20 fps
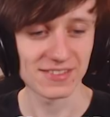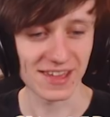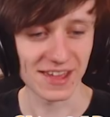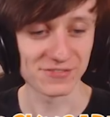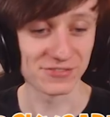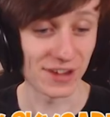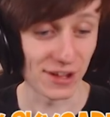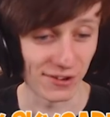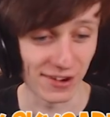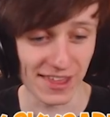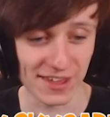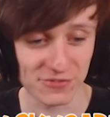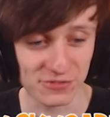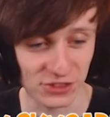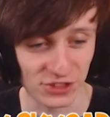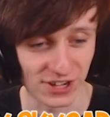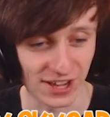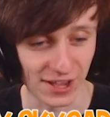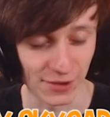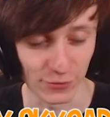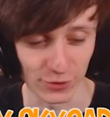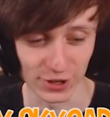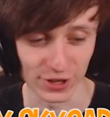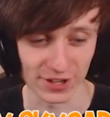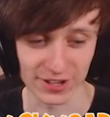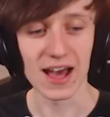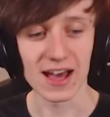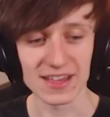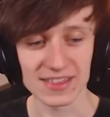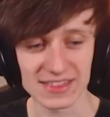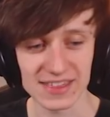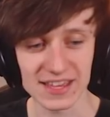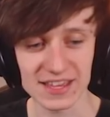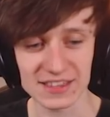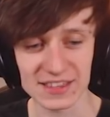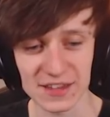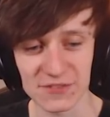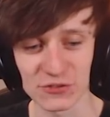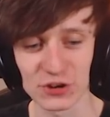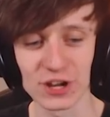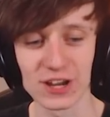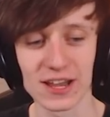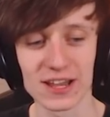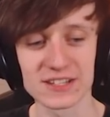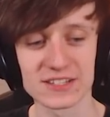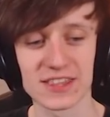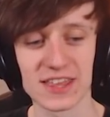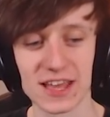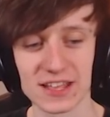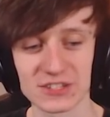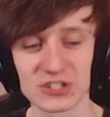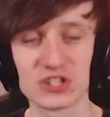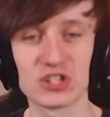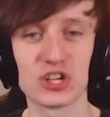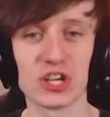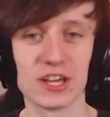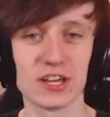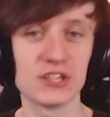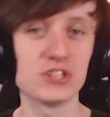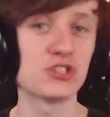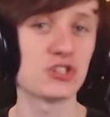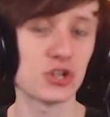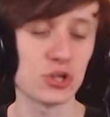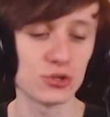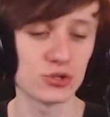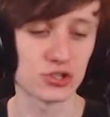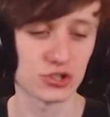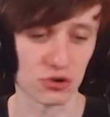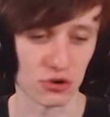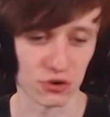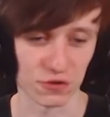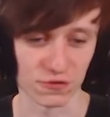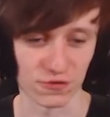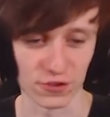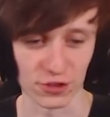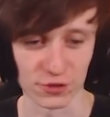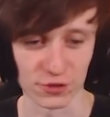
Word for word: They have now left the network. I think they've realised the anti-cheat is too strong for